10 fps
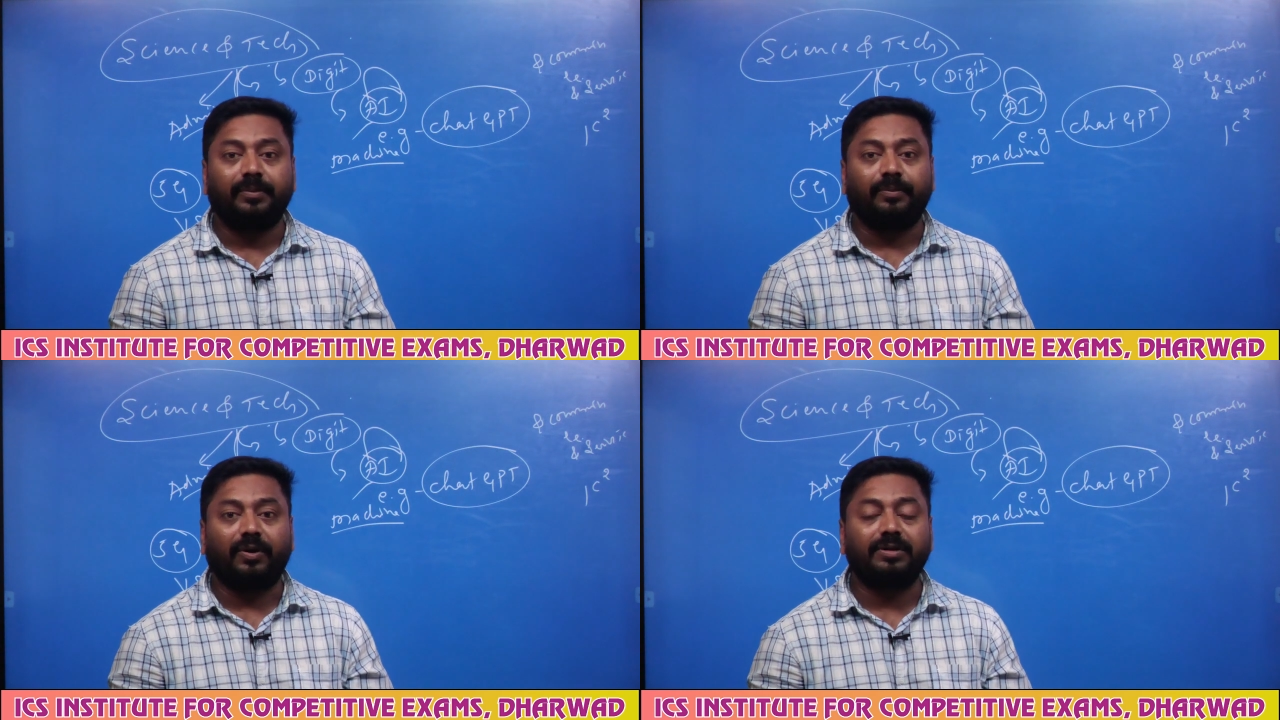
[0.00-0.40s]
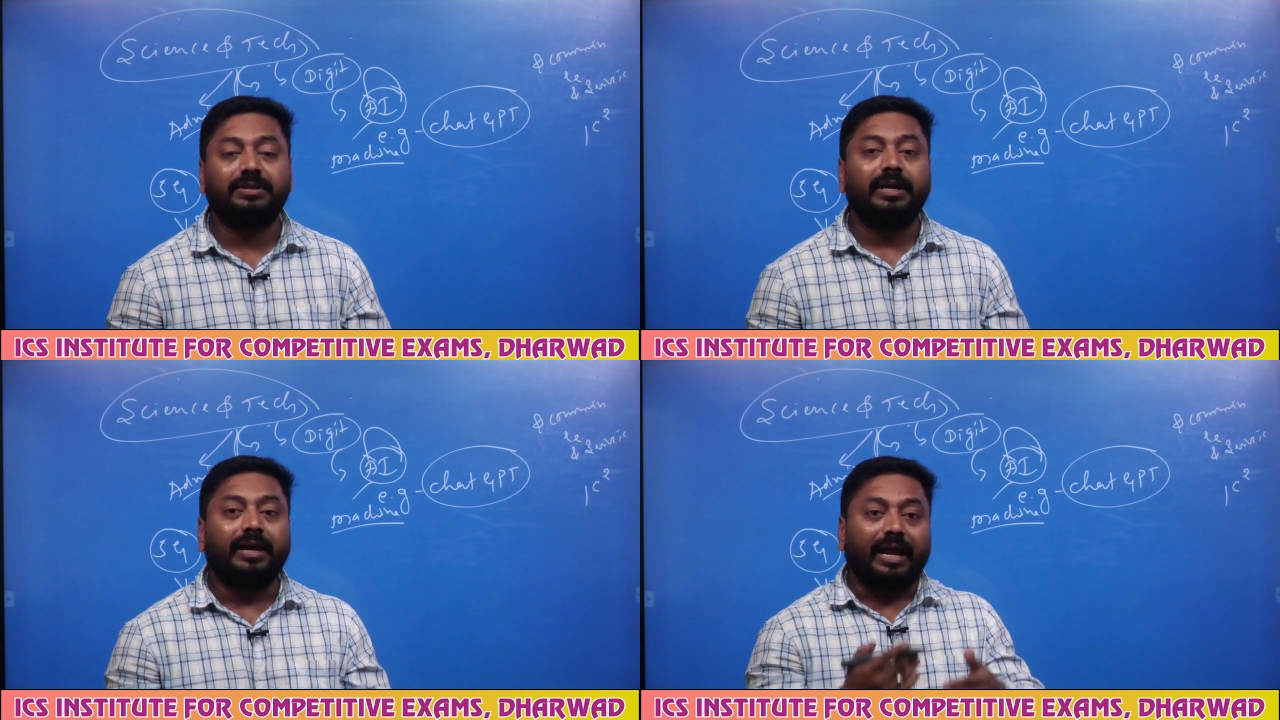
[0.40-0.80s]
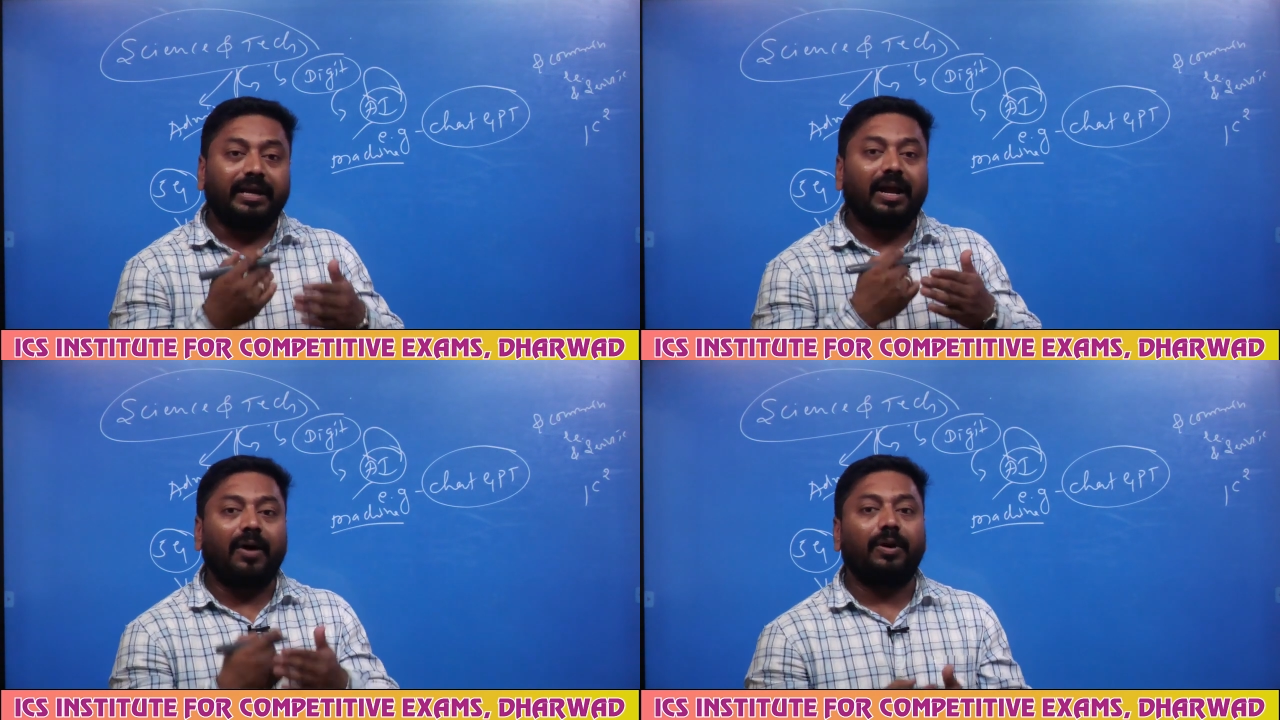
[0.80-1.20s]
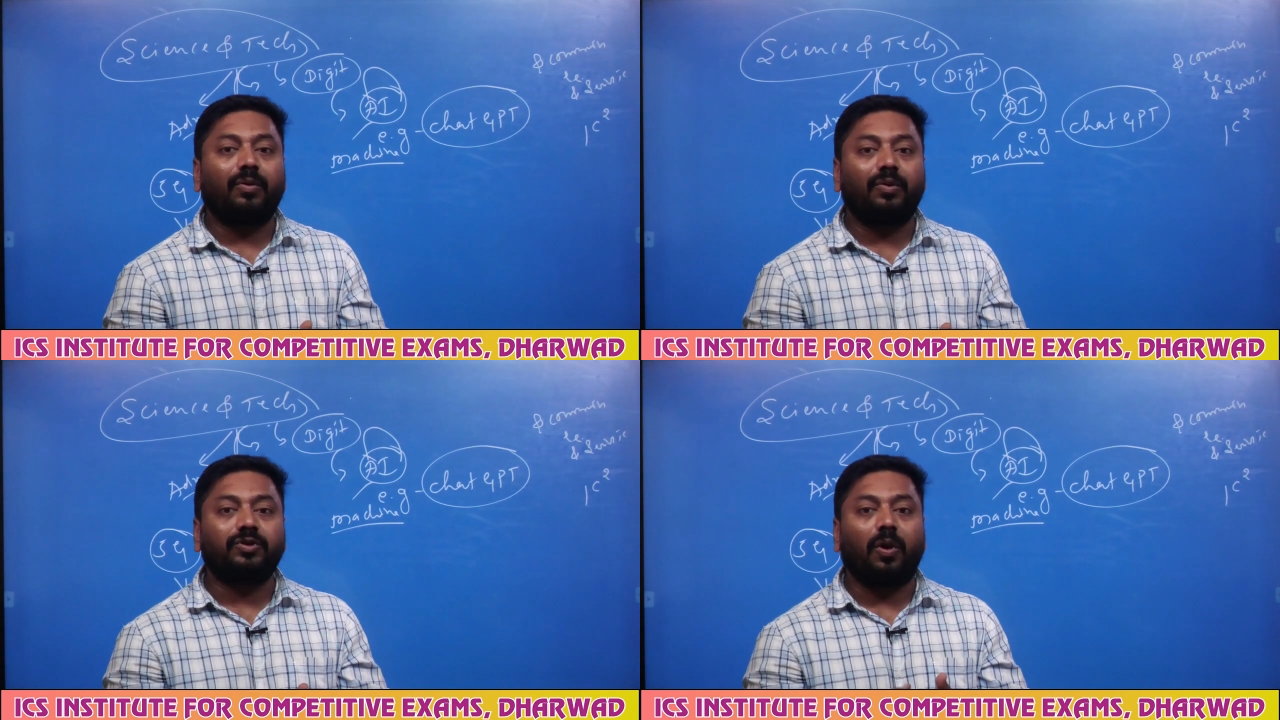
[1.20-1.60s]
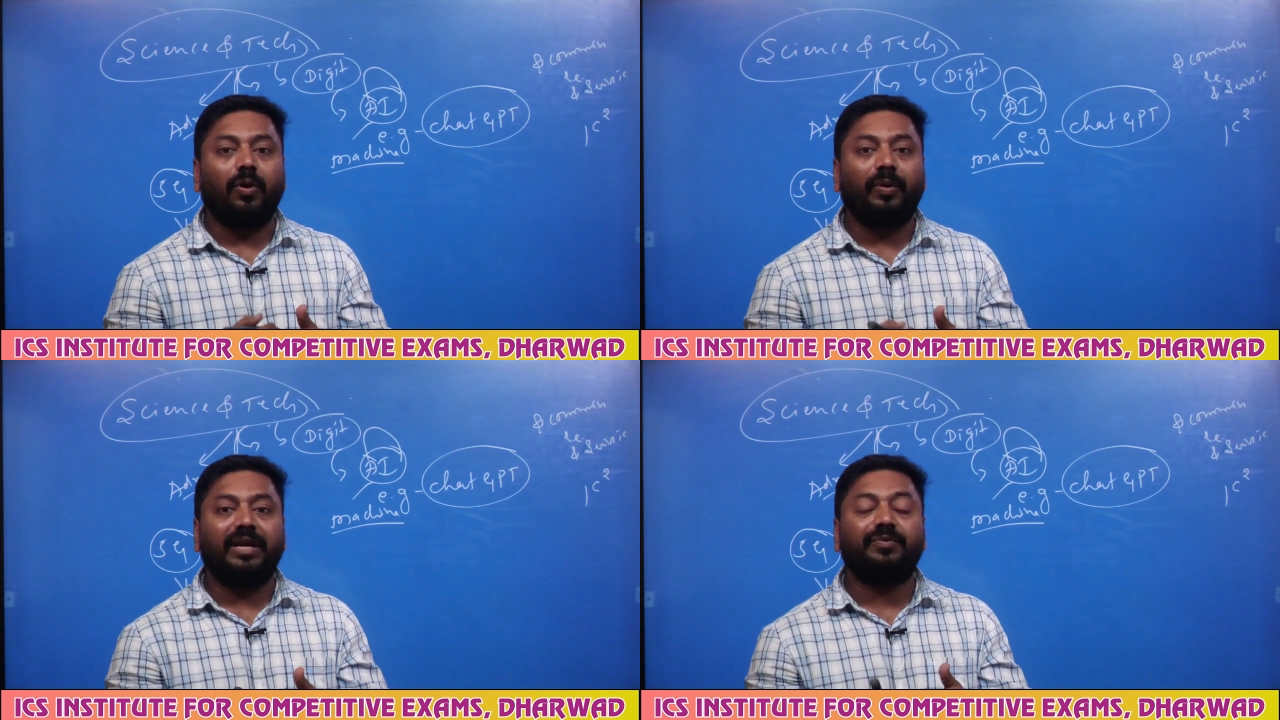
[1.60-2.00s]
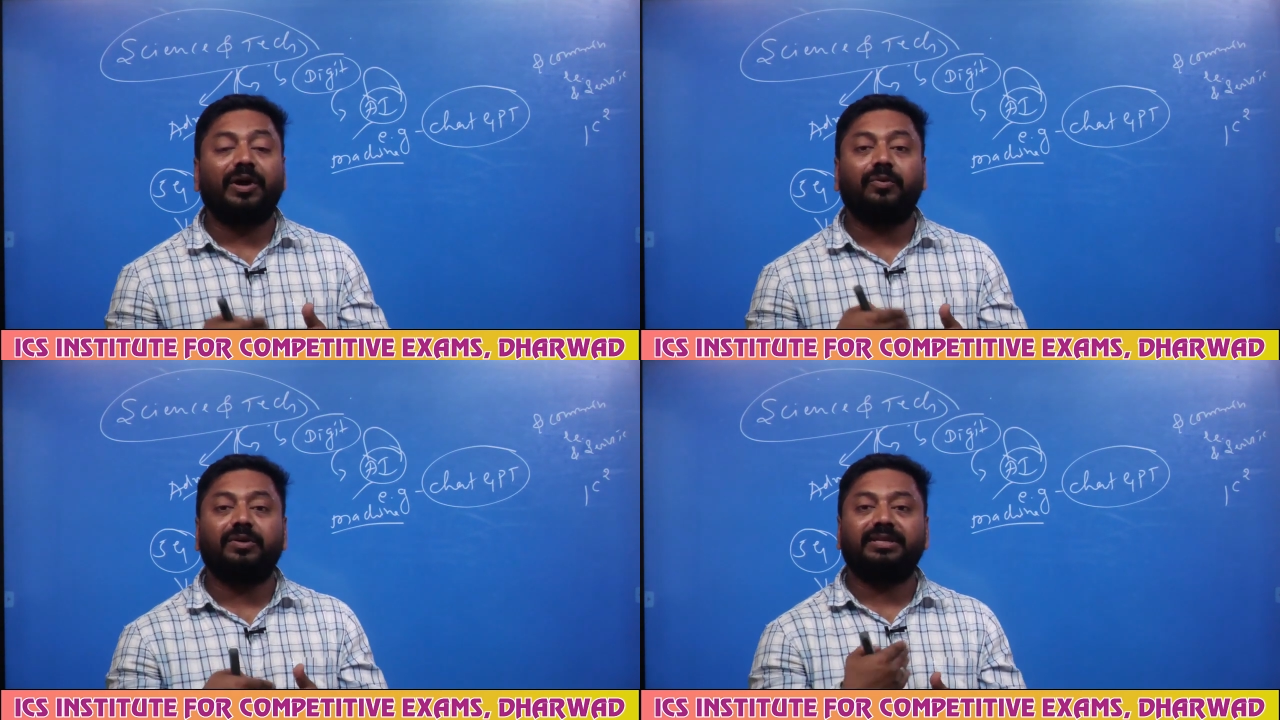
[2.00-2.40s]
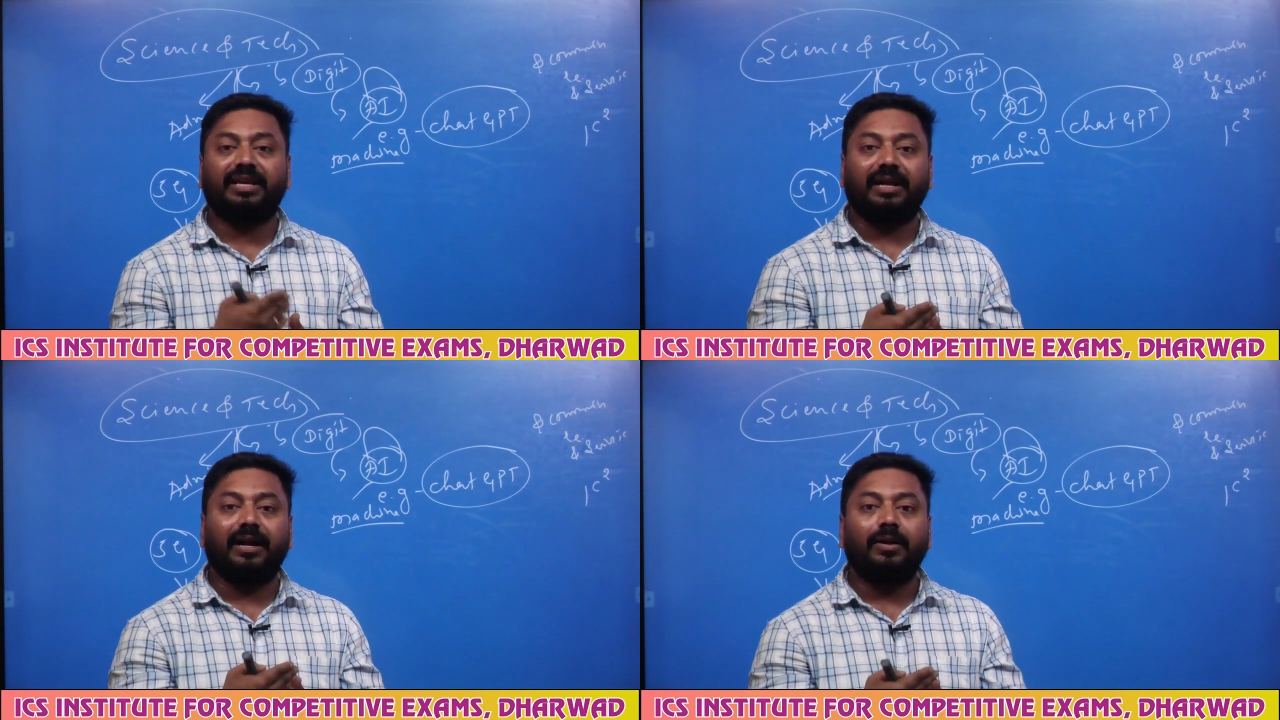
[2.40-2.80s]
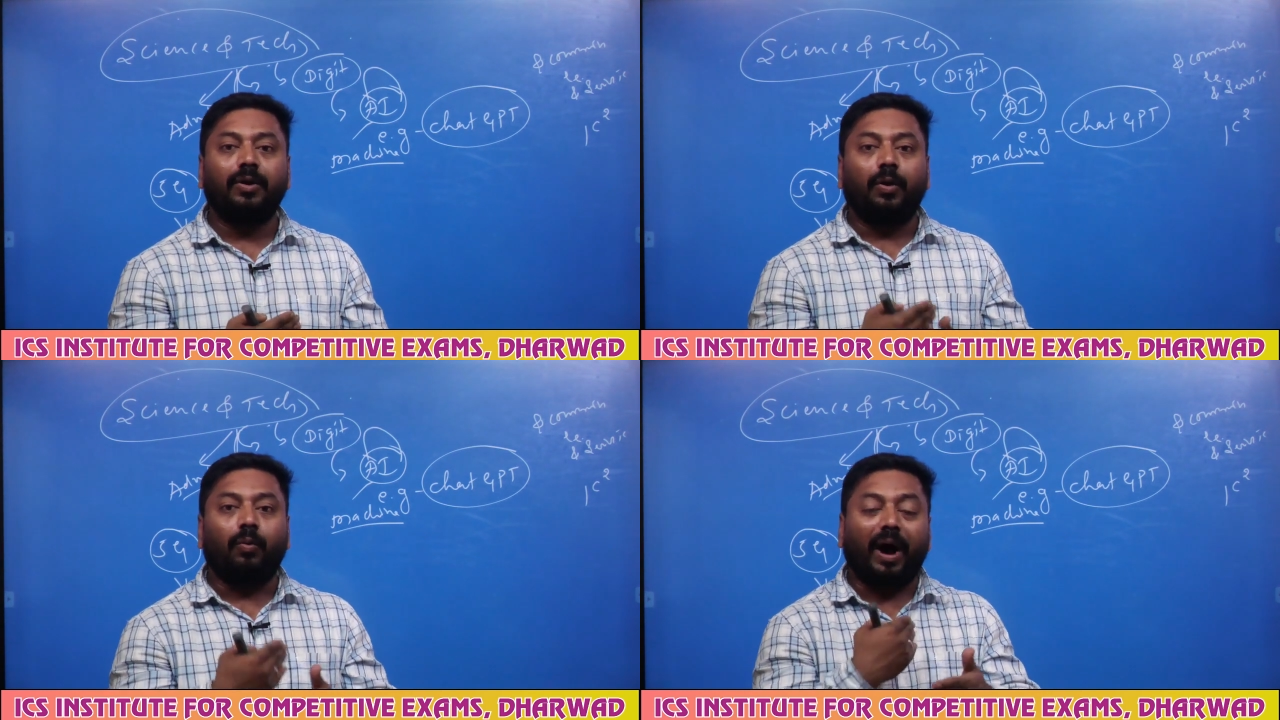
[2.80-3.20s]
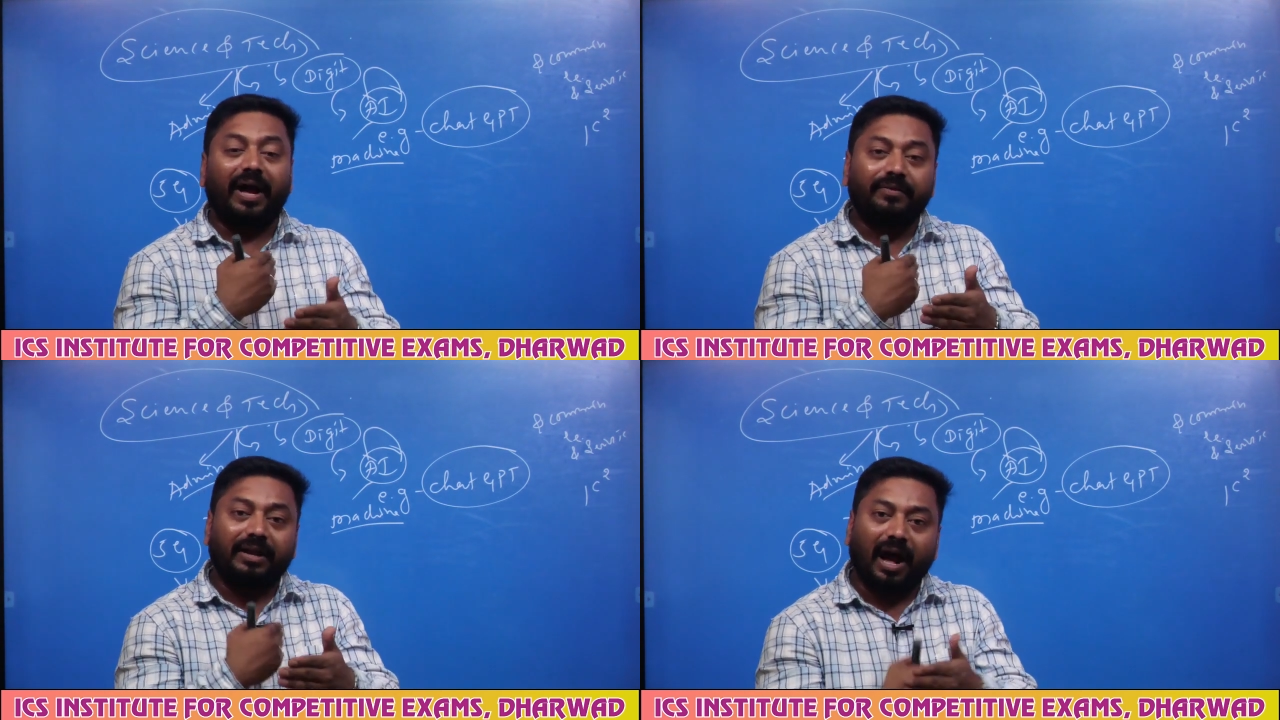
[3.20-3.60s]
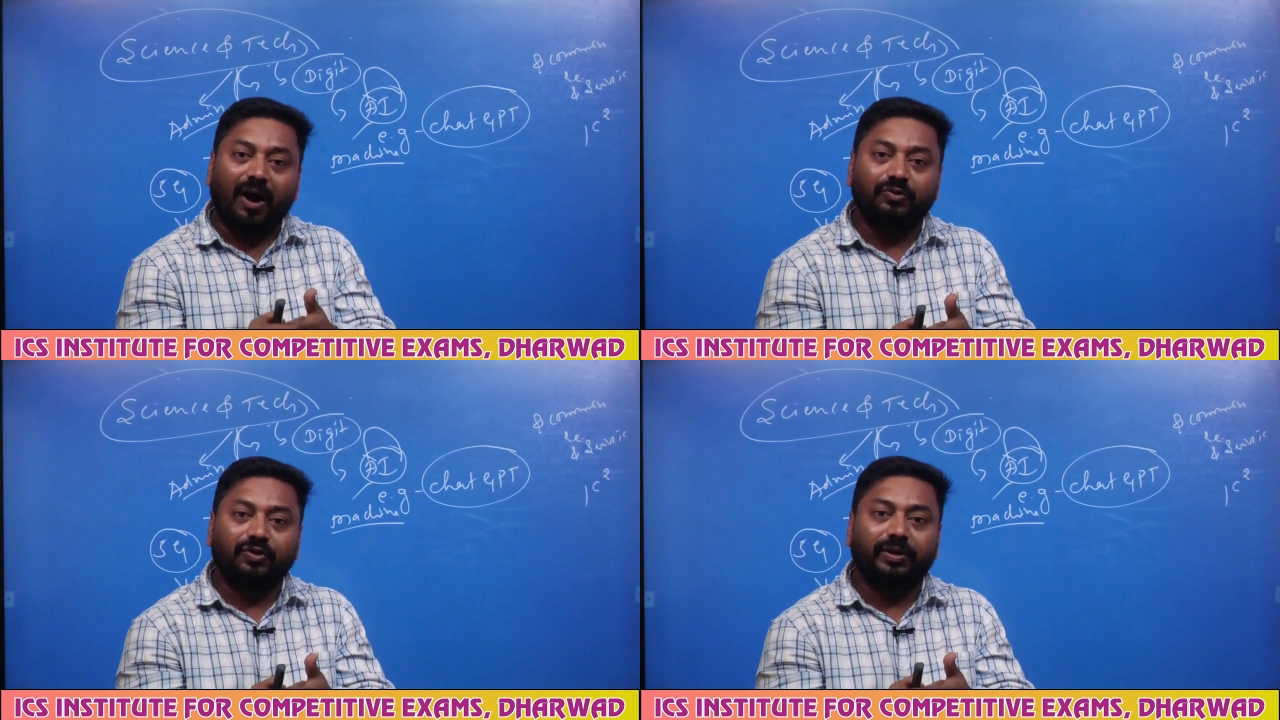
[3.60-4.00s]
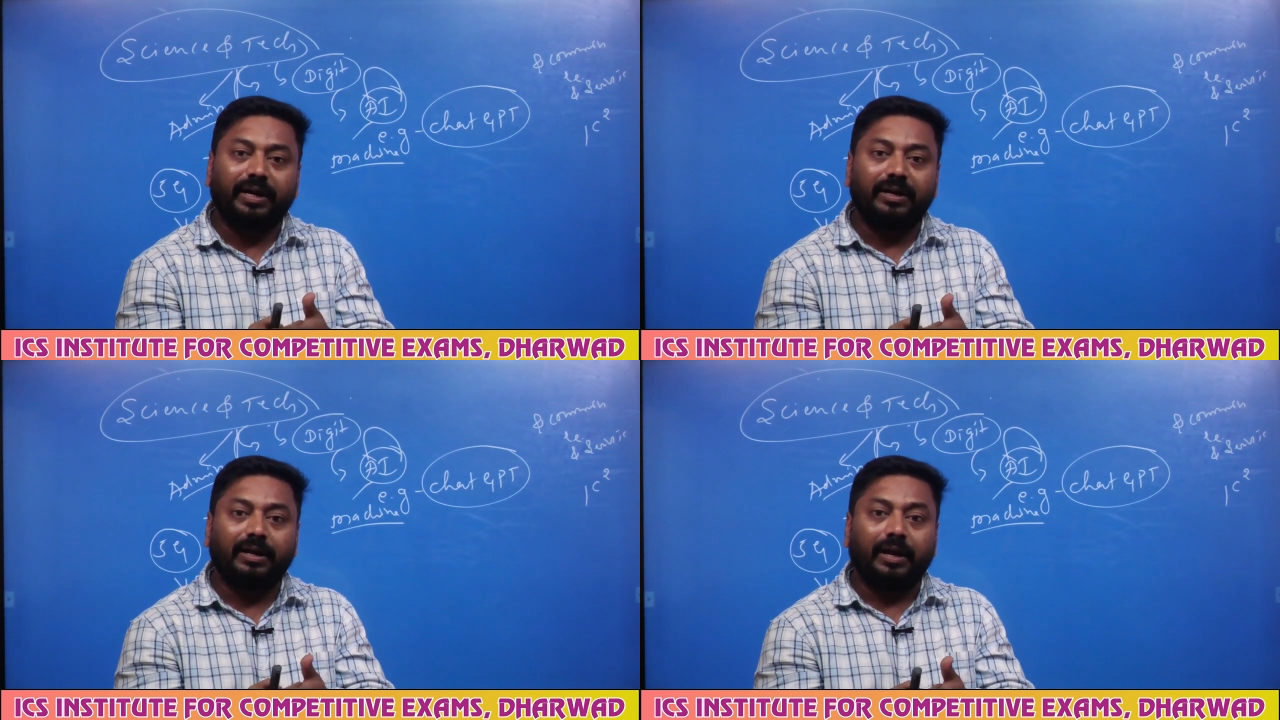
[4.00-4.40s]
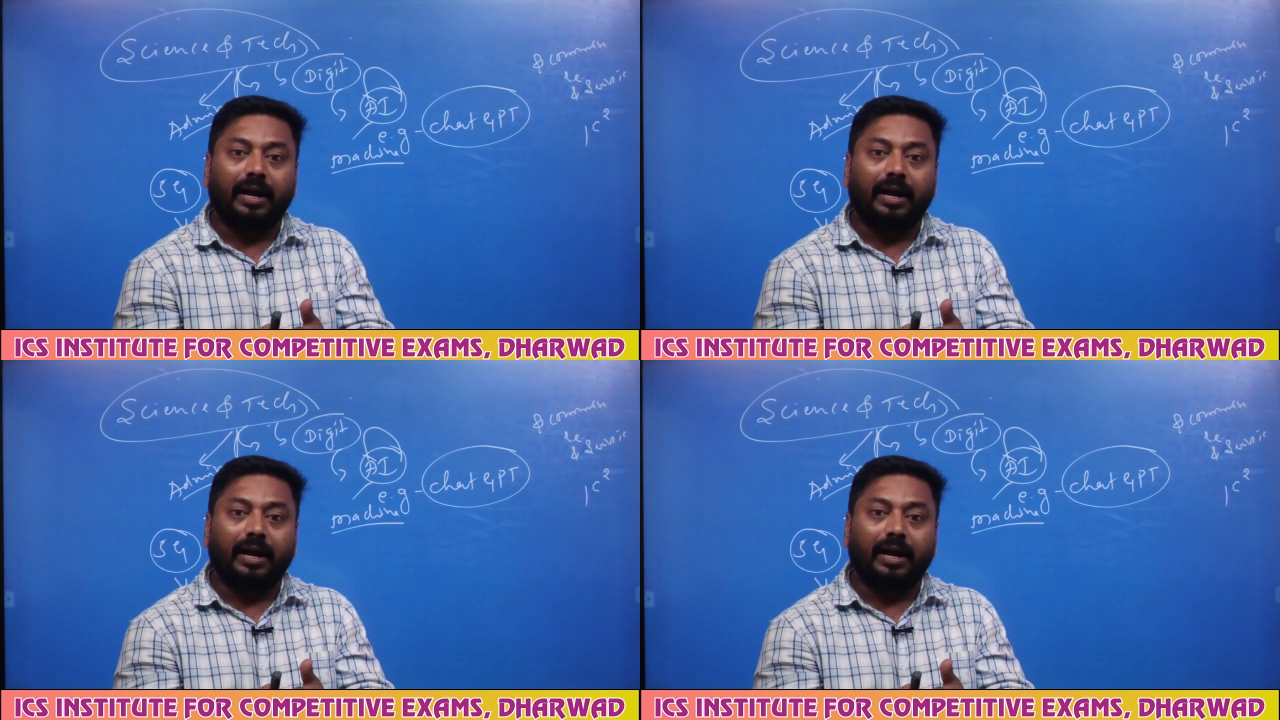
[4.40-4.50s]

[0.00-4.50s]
Because in our course always we are going to say that why we have to read